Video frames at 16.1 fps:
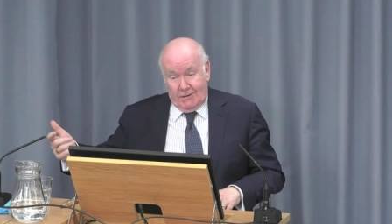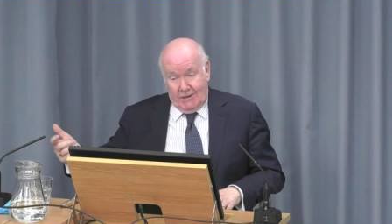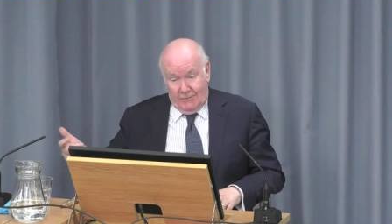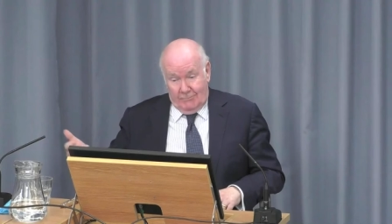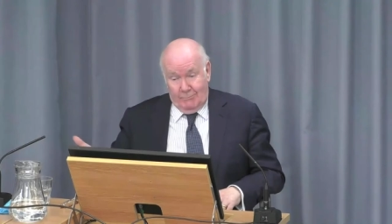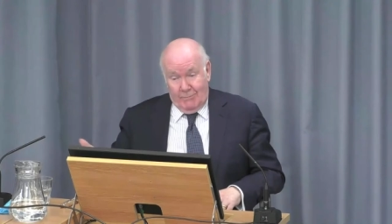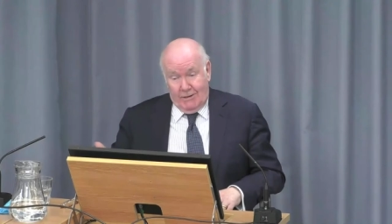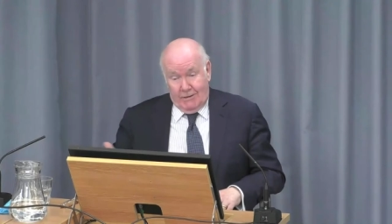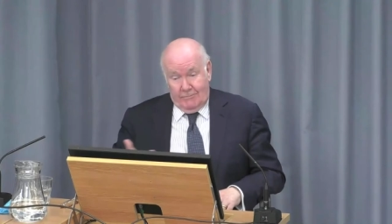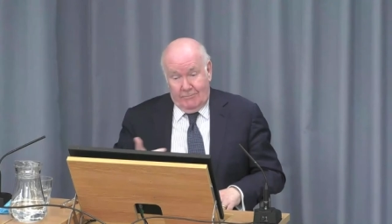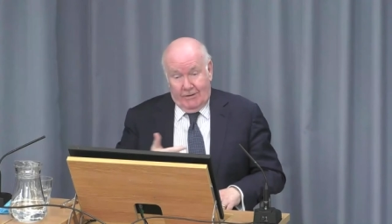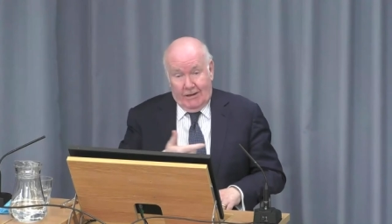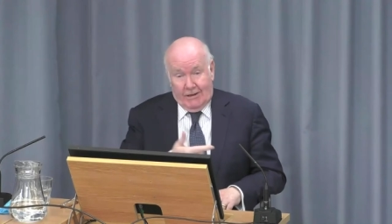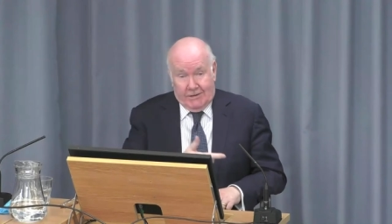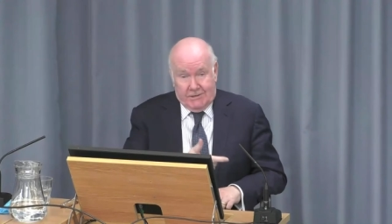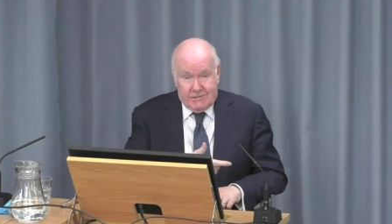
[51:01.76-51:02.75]
to give me
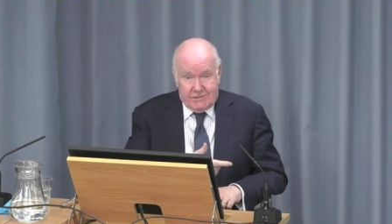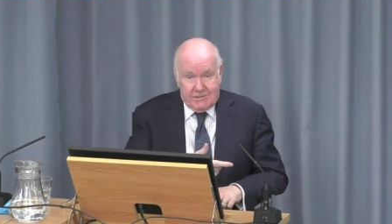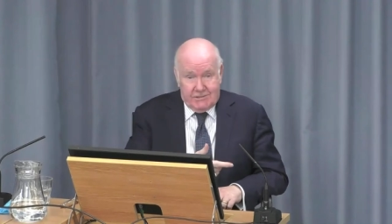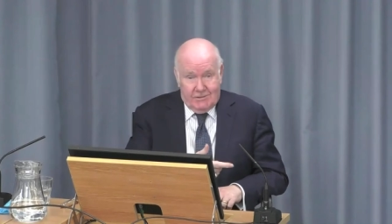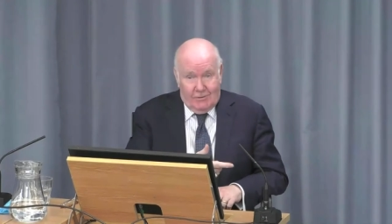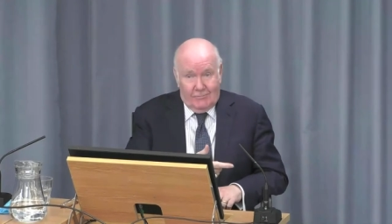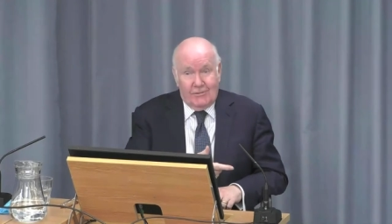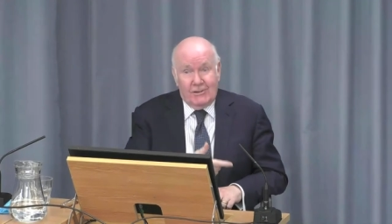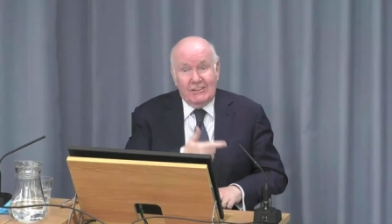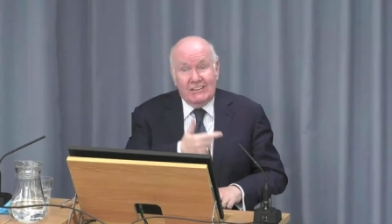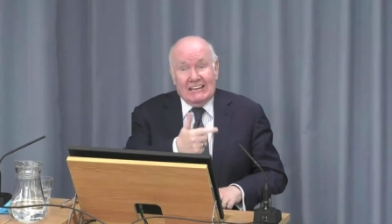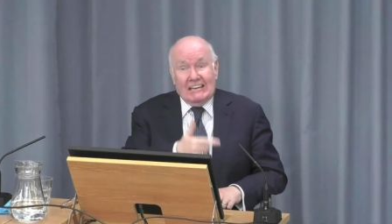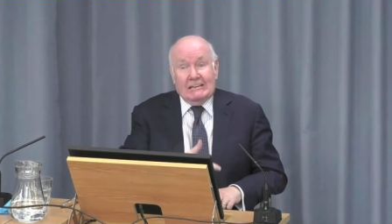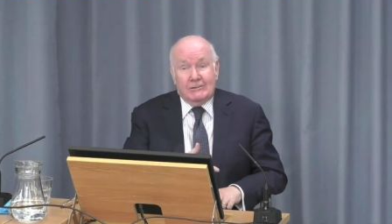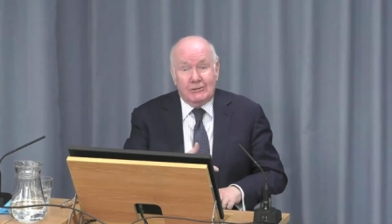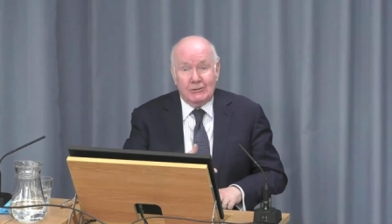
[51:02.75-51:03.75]
advice of the
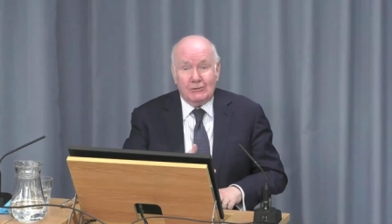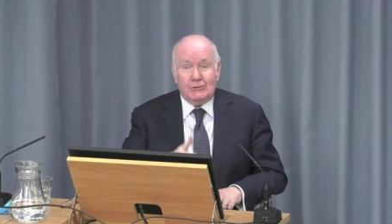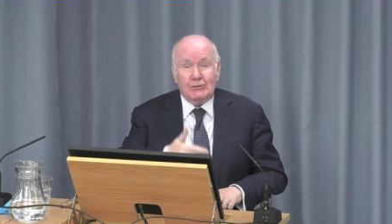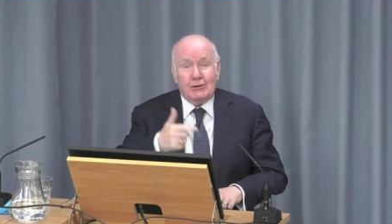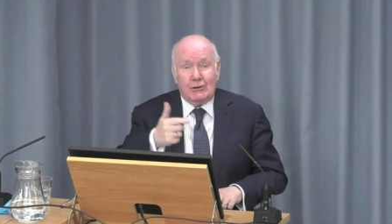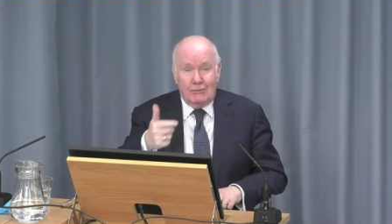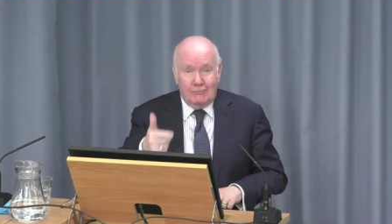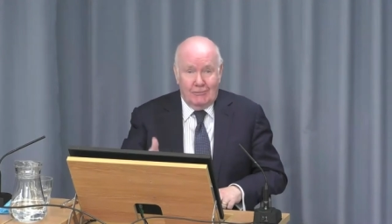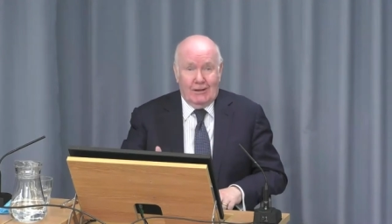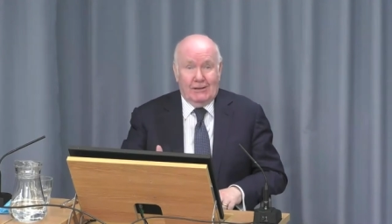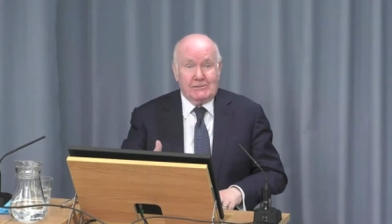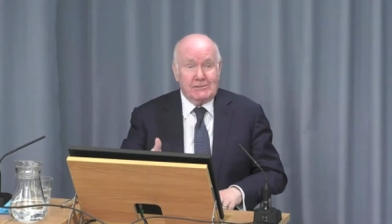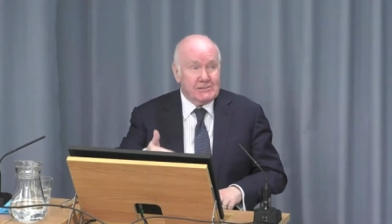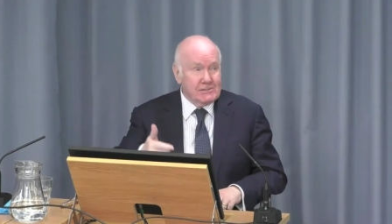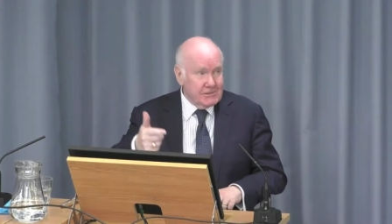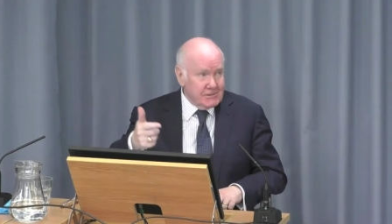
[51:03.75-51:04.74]
need to
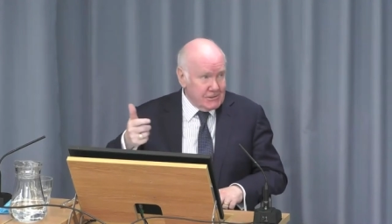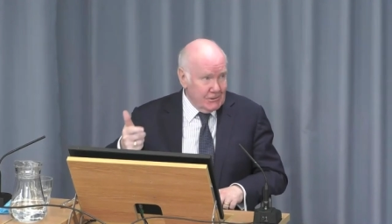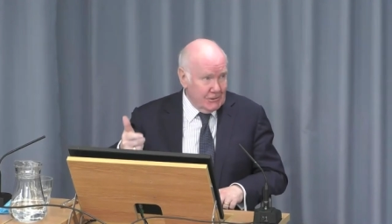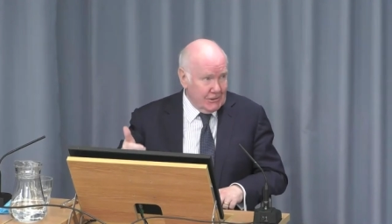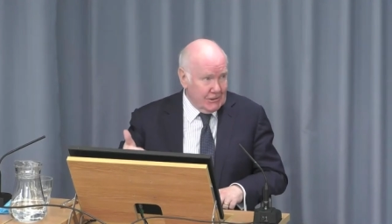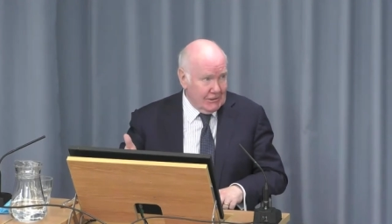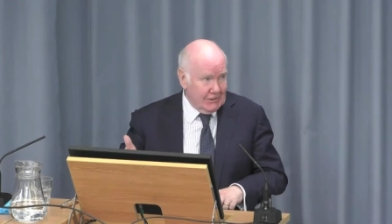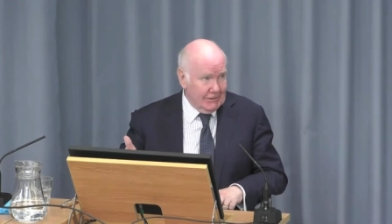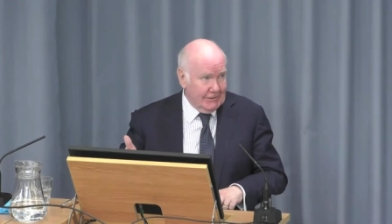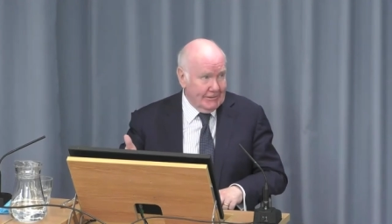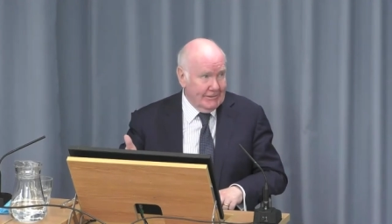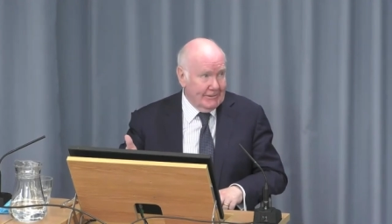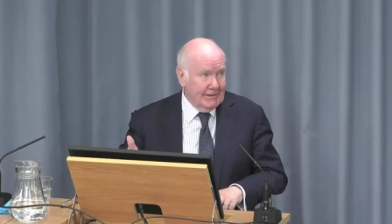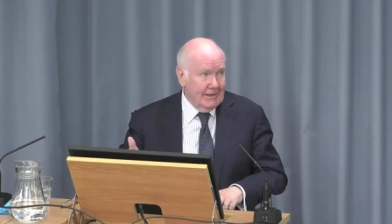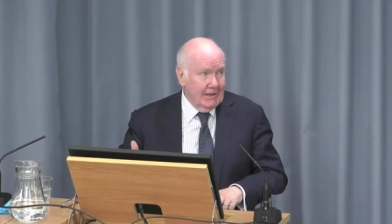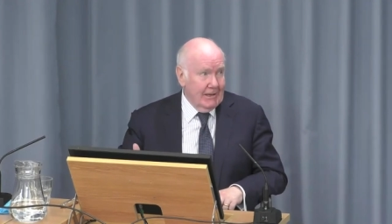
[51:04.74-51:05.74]
convince
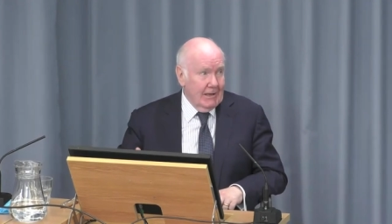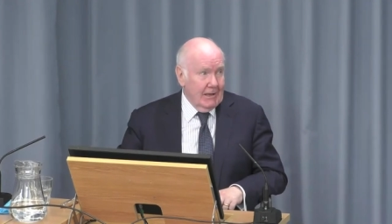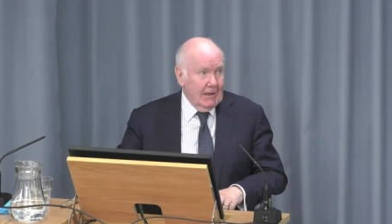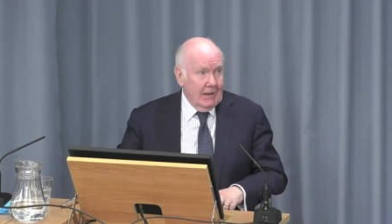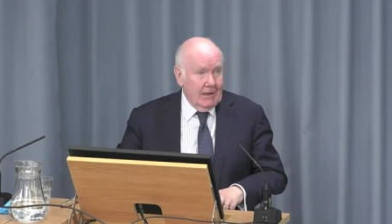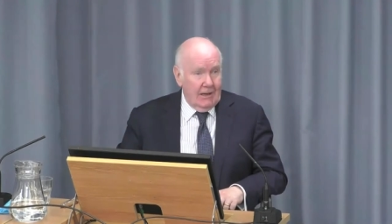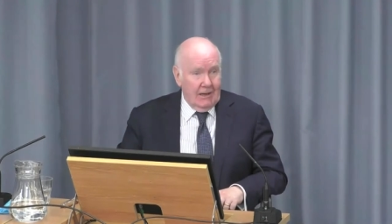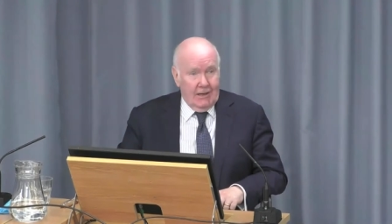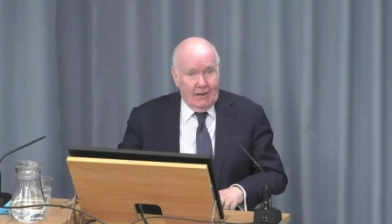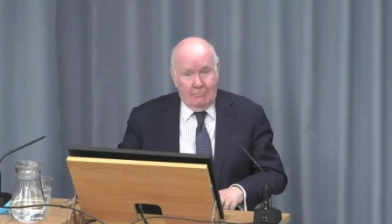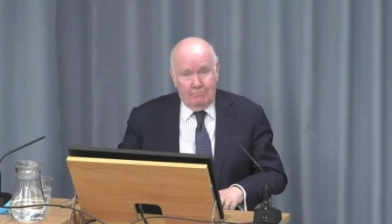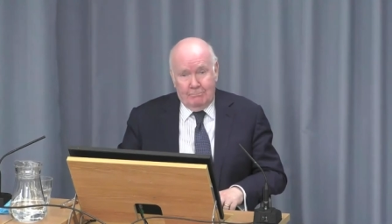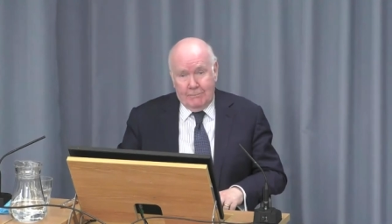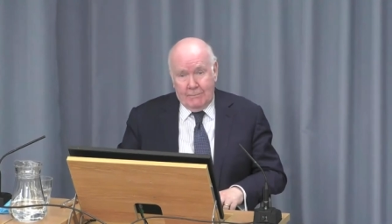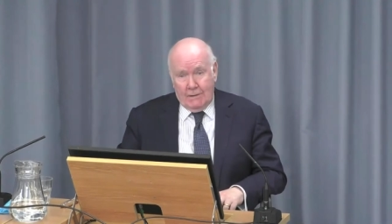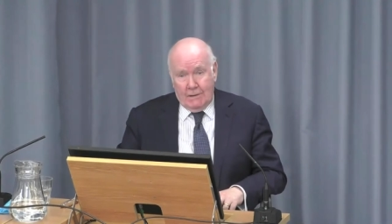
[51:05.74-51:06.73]
Scotland
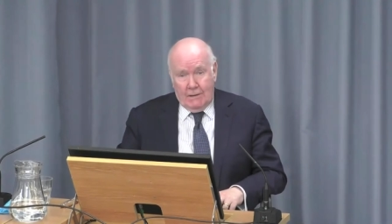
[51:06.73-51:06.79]
um,